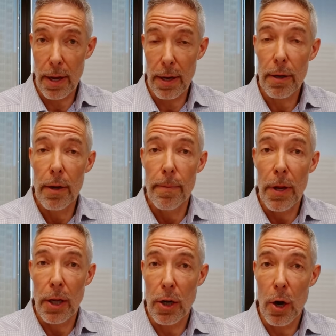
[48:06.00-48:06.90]
that,
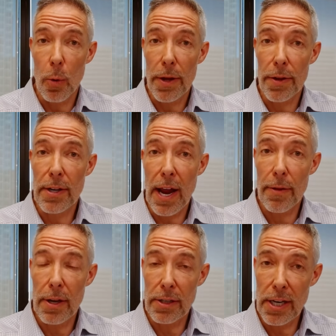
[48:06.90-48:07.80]
with
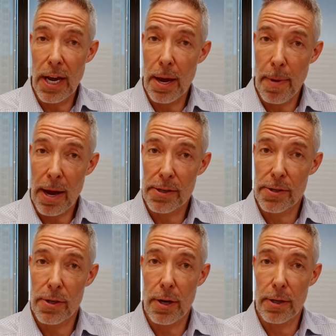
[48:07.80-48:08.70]
now that TMX
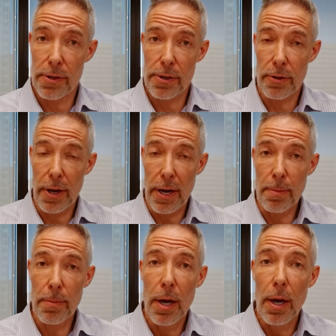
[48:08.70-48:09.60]
is on
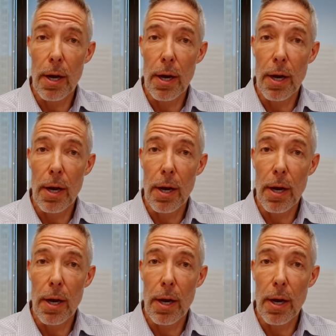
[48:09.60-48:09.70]
stream,